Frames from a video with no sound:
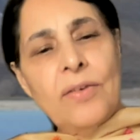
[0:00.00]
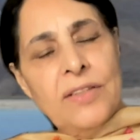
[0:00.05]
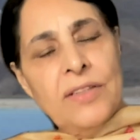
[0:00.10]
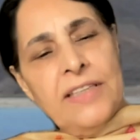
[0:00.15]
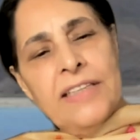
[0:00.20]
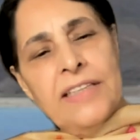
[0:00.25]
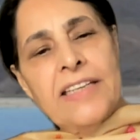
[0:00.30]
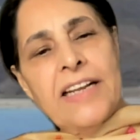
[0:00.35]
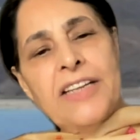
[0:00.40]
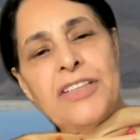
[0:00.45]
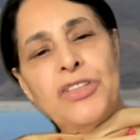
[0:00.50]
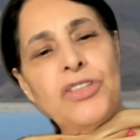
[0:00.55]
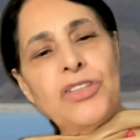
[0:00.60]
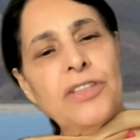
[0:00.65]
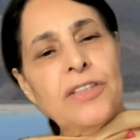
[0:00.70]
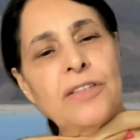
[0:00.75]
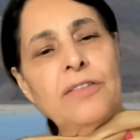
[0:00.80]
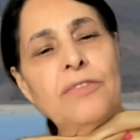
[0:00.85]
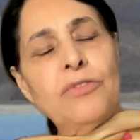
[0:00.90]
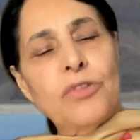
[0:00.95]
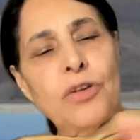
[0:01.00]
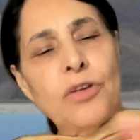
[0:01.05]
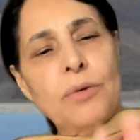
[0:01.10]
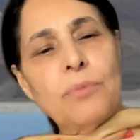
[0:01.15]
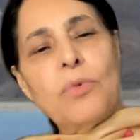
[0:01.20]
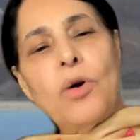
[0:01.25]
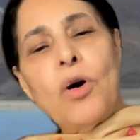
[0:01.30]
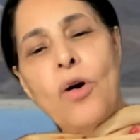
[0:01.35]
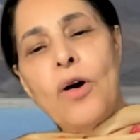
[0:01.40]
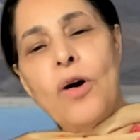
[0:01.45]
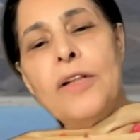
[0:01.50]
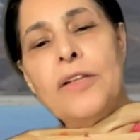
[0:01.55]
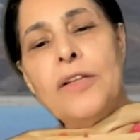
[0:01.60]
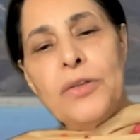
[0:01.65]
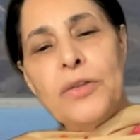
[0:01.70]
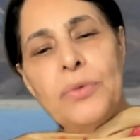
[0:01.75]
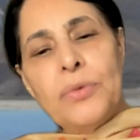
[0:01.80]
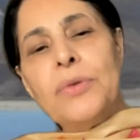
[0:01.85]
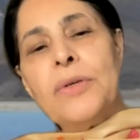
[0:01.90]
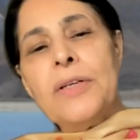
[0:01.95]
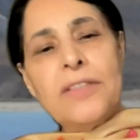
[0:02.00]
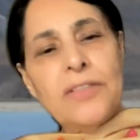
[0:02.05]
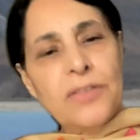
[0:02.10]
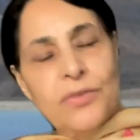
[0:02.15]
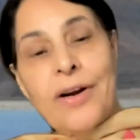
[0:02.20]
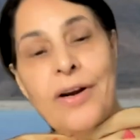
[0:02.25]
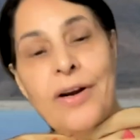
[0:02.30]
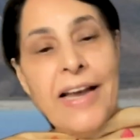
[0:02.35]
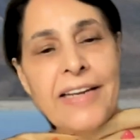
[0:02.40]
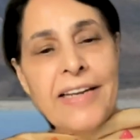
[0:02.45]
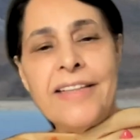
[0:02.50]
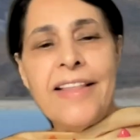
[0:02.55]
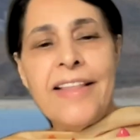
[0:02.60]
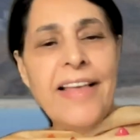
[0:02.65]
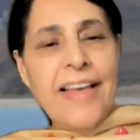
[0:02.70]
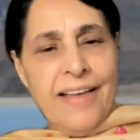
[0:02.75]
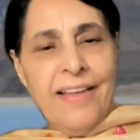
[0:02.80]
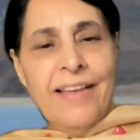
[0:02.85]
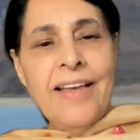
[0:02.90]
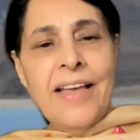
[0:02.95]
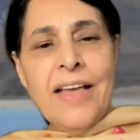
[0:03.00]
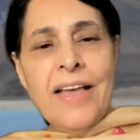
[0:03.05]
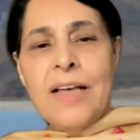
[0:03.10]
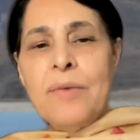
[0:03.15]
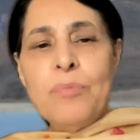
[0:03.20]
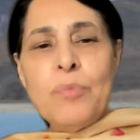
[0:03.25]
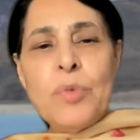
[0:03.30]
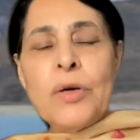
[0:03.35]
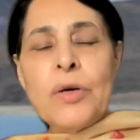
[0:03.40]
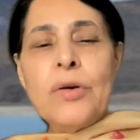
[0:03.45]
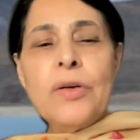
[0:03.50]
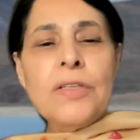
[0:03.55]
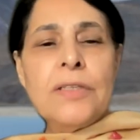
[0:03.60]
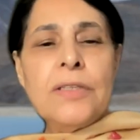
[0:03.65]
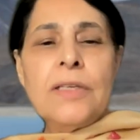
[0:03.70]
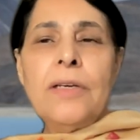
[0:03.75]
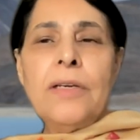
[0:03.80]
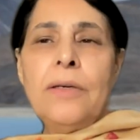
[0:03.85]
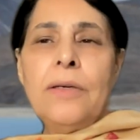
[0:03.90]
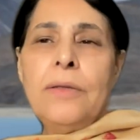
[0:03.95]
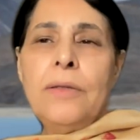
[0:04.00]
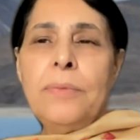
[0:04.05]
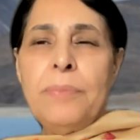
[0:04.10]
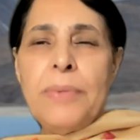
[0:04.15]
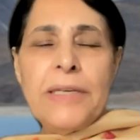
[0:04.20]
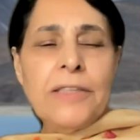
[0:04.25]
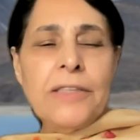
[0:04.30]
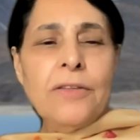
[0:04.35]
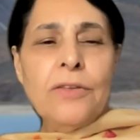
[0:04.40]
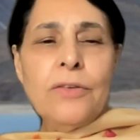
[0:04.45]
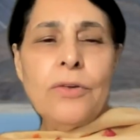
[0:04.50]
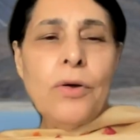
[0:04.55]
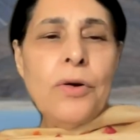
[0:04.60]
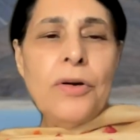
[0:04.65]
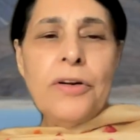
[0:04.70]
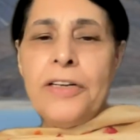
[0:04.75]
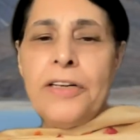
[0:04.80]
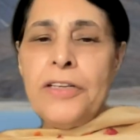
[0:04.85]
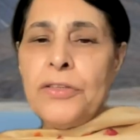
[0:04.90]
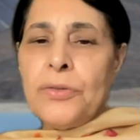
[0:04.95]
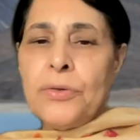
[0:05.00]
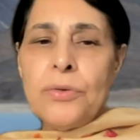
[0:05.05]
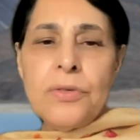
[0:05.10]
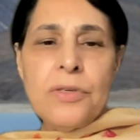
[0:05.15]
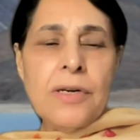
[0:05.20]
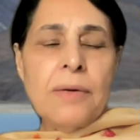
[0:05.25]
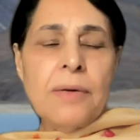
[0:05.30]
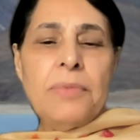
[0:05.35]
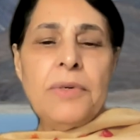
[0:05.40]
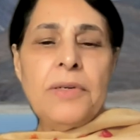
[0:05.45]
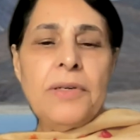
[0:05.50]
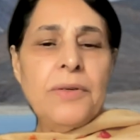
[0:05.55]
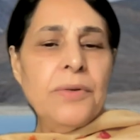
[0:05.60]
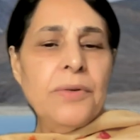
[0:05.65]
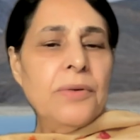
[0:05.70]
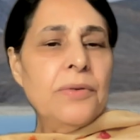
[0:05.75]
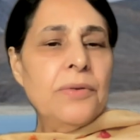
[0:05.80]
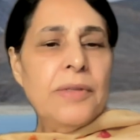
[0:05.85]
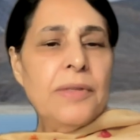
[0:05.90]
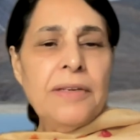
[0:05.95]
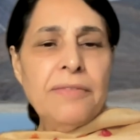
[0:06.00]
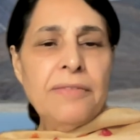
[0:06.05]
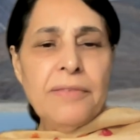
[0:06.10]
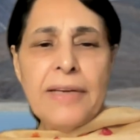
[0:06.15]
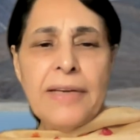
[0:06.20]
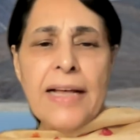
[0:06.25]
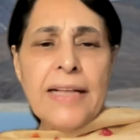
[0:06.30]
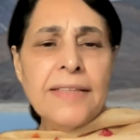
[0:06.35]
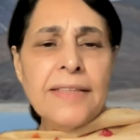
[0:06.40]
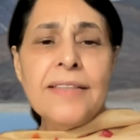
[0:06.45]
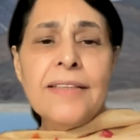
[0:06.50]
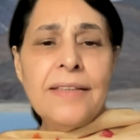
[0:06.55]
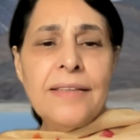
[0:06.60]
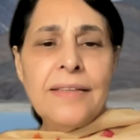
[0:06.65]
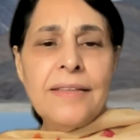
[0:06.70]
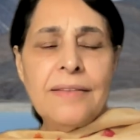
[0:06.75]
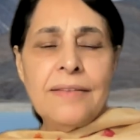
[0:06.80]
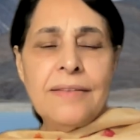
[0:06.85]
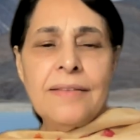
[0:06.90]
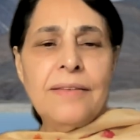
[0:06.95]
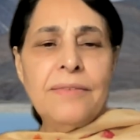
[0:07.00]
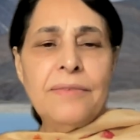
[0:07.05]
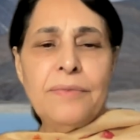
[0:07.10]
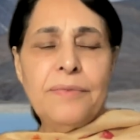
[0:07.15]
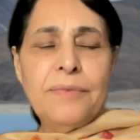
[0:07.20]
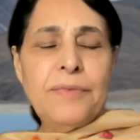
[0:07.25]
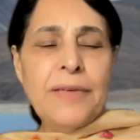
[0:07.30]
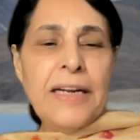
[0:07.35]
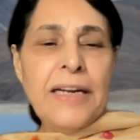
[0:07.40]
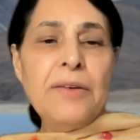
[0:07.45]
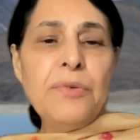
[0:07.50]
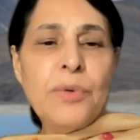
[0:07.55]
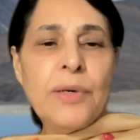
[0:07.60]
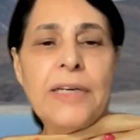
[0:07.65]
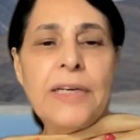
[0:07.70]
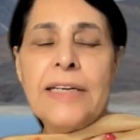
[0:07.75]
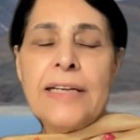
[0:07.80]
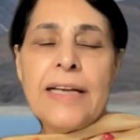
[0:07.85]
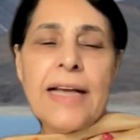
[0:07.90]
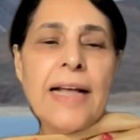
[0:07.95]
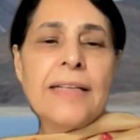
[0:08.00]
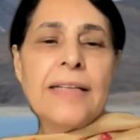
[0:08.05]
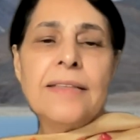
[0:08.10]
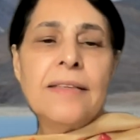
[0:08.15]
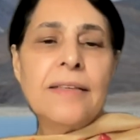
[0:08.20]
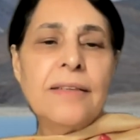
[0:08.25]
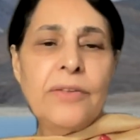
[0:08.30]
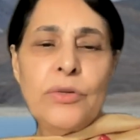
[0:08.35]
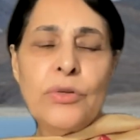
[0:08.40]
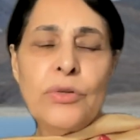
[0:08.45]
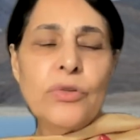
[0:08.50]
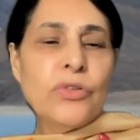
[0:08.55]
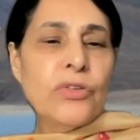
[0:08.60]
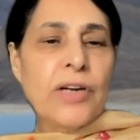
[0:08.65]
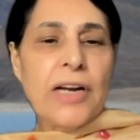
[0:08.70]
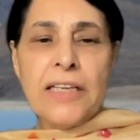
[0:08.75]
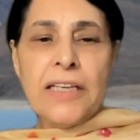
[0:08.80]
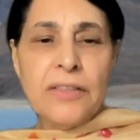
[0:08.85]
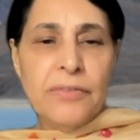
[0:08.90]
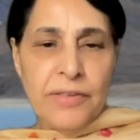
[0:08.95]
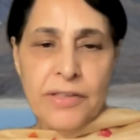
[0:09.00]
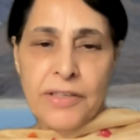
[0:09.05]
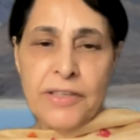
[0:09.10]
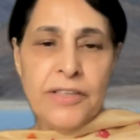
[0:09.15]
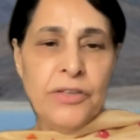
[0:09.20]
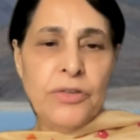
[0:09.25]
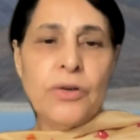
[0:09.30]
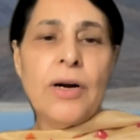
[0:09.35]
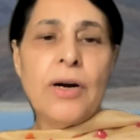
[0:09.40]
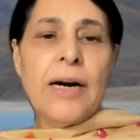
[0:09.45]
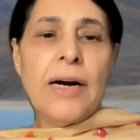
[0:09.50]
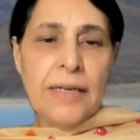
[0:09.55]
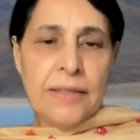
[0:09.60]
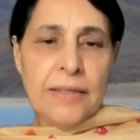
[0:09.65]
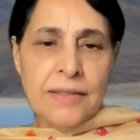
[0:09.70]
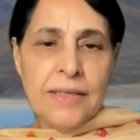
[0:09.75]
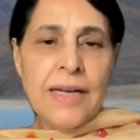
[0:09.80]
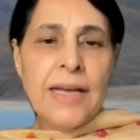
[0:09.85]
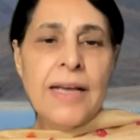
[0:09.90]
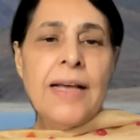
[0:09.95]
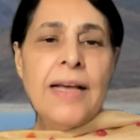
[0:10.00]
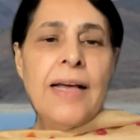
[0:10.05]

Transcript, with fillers: the attention from all the units right there because the patient's already so troubled you know the cancer is the very word cancer you know strikes fear in your heart